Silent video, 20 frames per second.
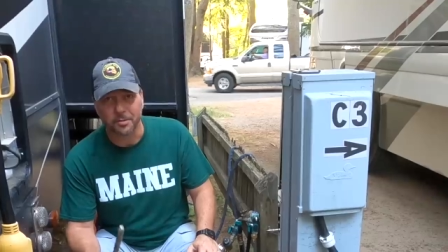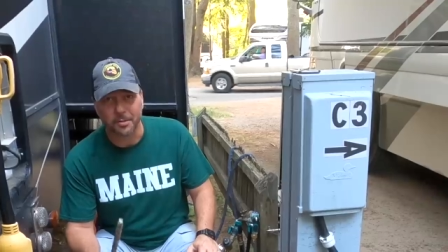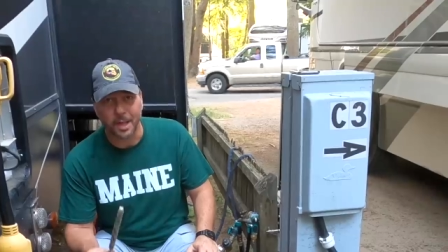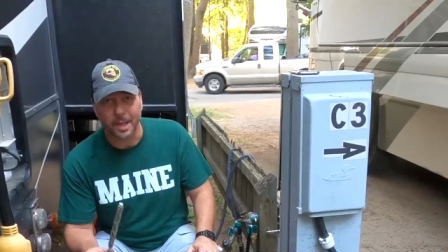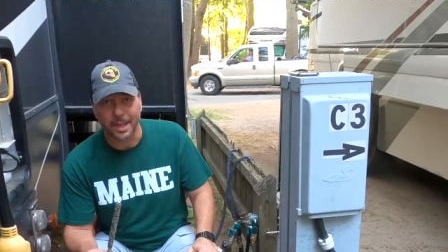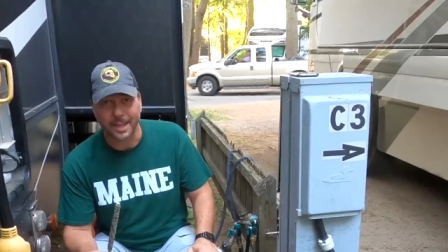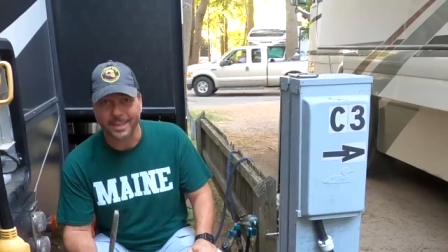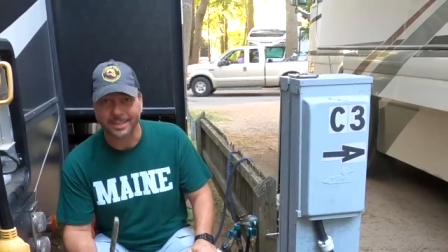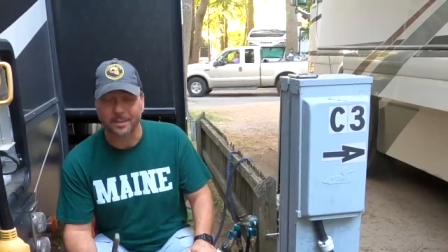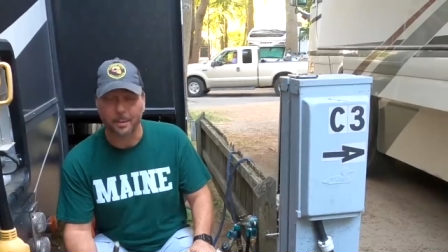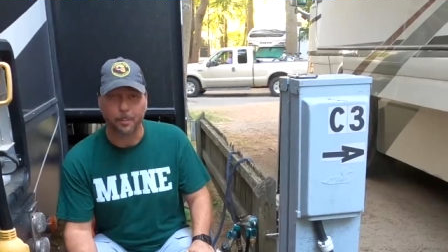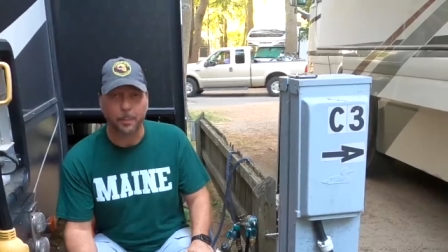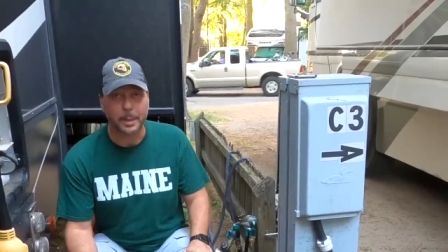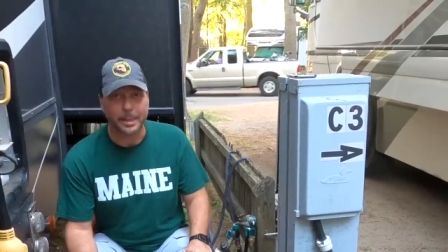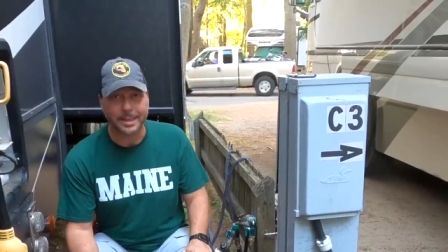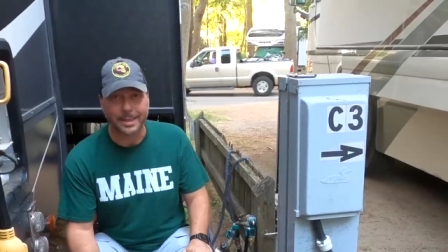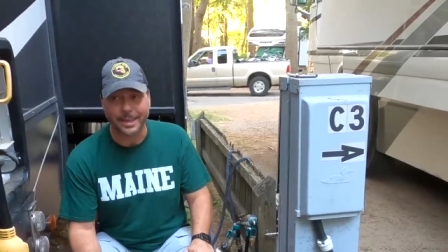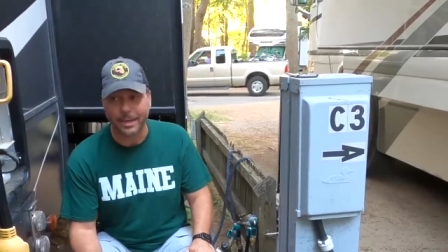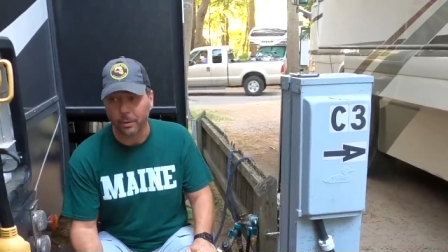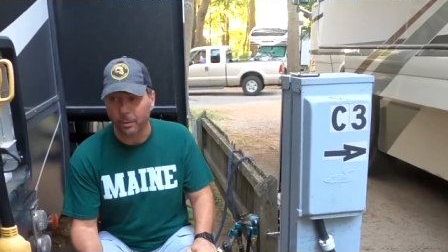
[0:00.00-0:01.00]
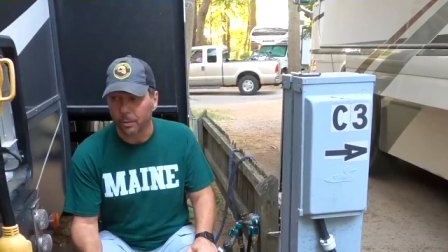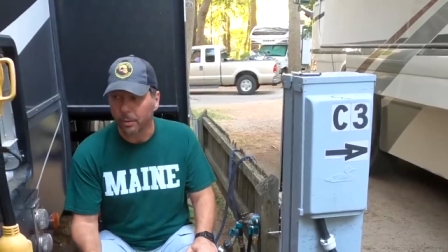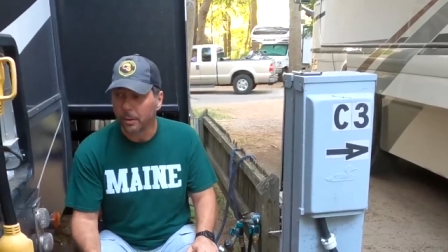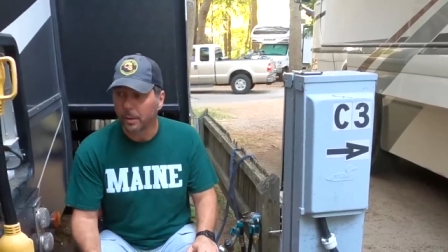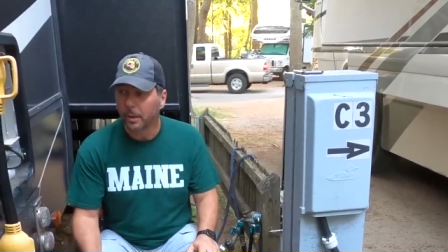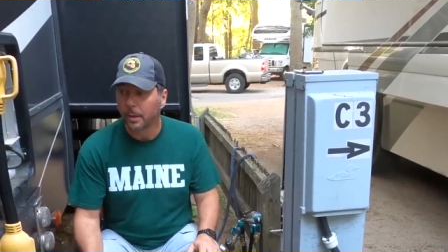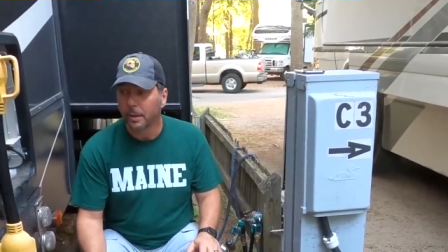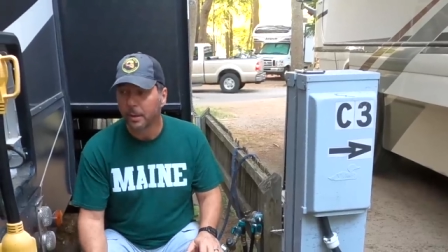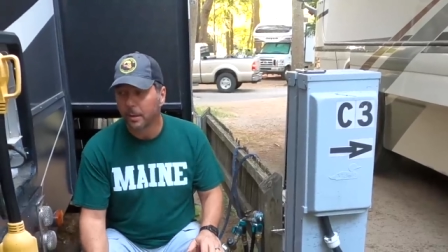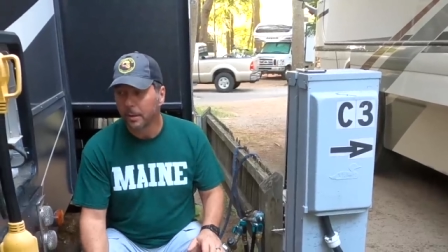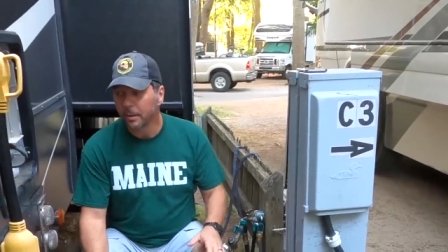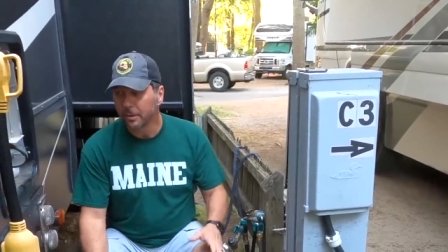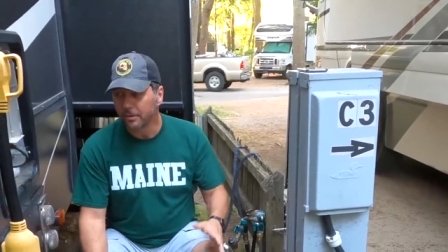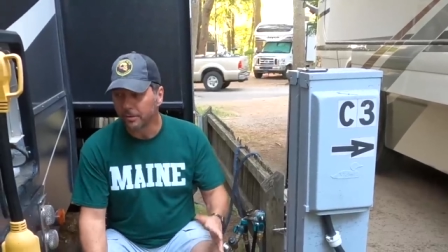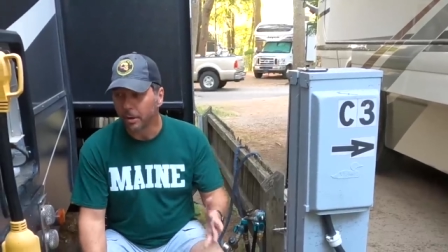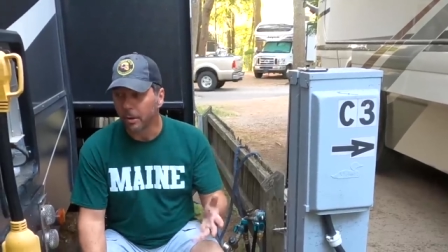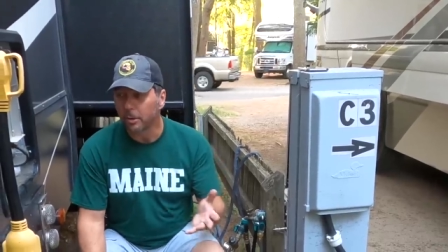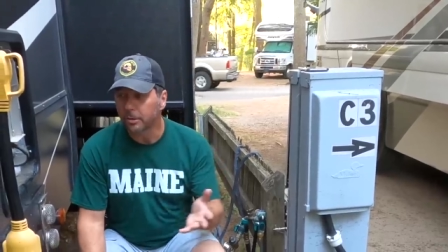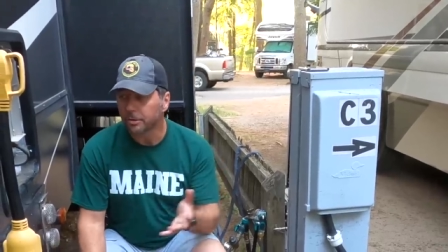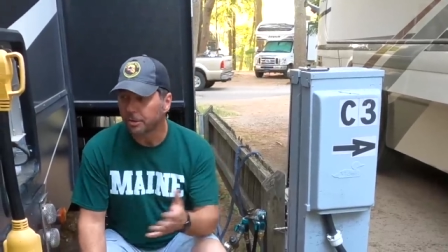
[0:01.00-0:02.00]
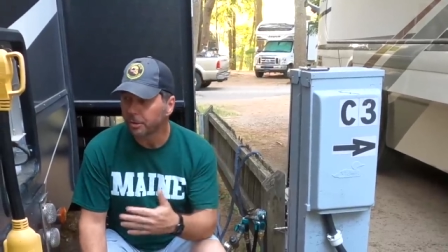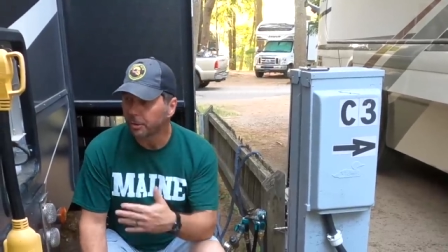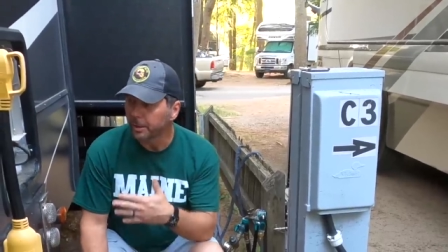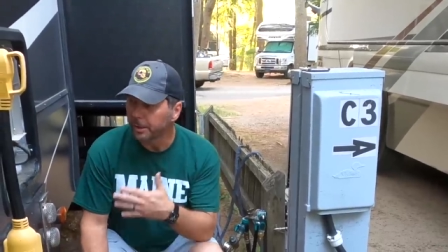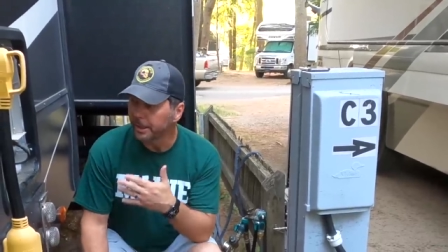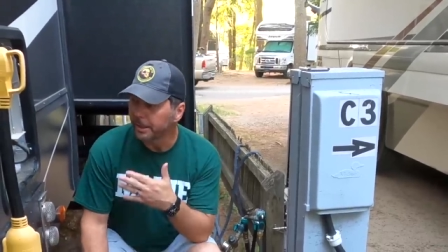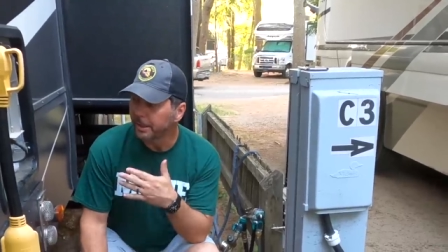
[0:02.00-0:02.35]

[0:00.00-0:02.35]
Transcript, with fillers: it's not like it's a big deal. As long as you're